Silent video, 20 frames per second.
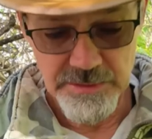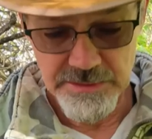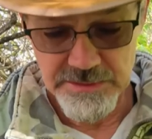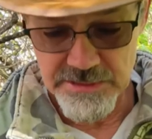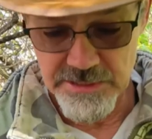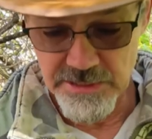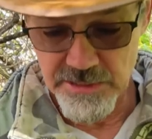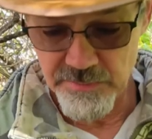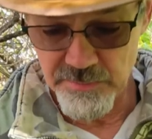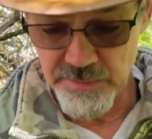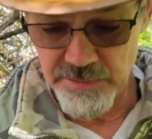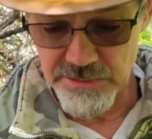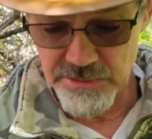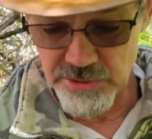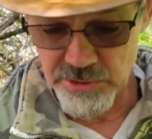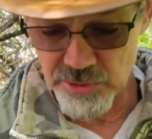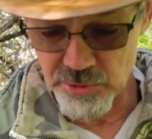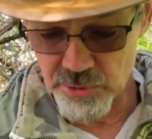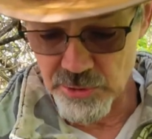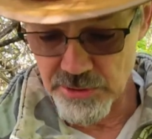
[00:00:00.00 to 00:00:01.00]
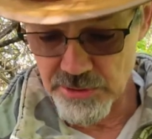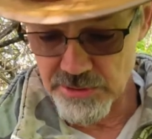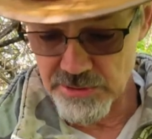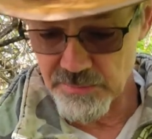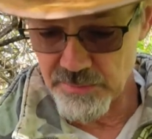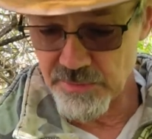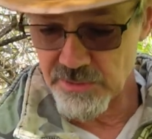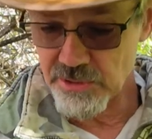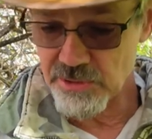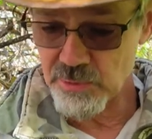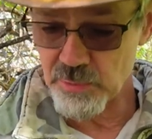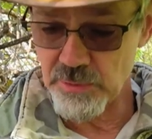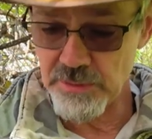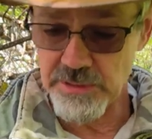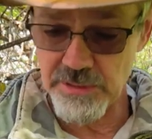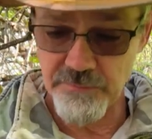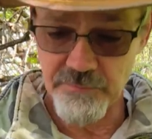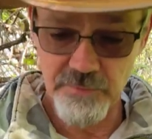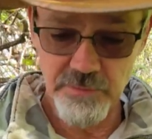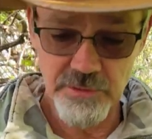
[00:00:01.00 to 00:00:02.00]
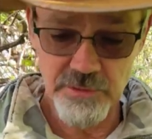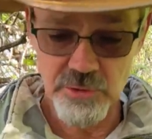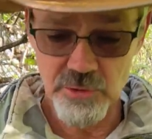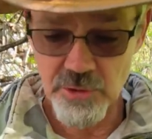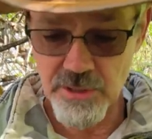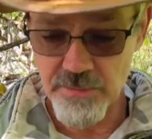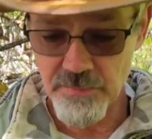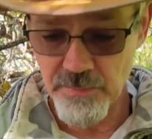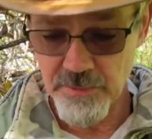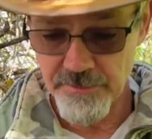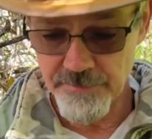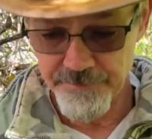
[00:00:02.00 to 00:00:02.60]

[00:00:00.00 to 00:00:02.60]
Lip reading: to take a piece of string, as much as we need for the trap,